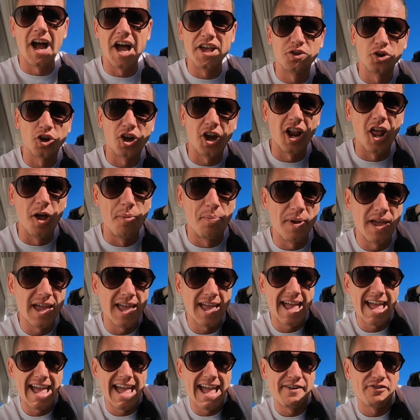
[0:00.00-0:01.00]
guys, we're gonna
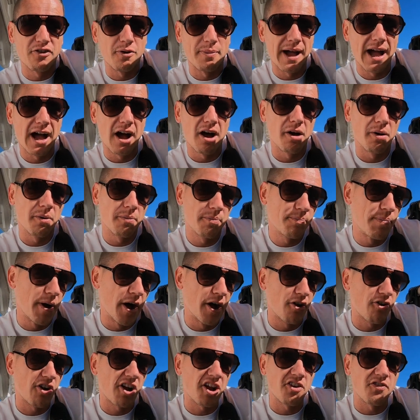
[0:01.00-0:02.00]
be here for about
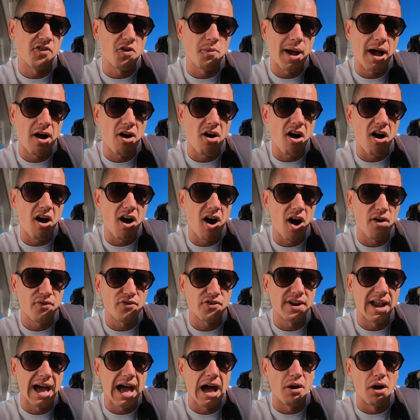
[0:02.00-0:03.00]
bunkering for about half
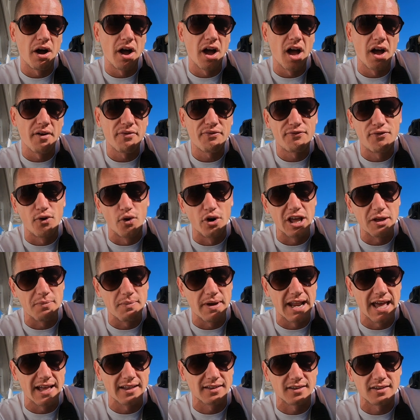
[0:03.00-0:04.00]
an hour, 40
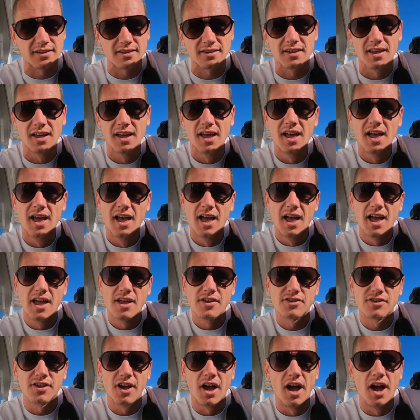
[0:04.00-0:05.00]
minutes.
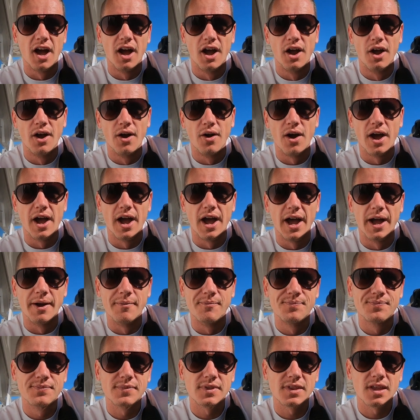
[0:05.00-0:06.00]
So
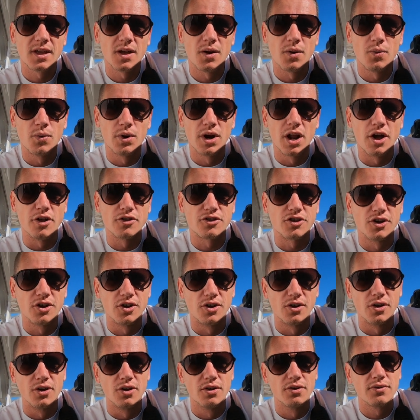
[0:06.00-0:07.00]
what I'll
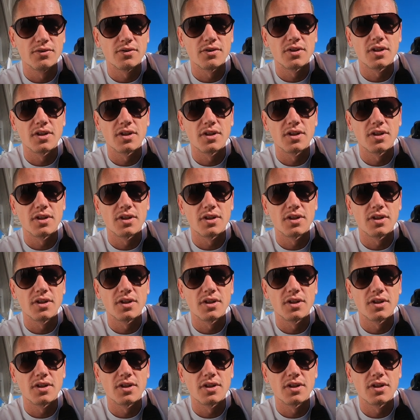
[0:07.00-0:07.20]
do,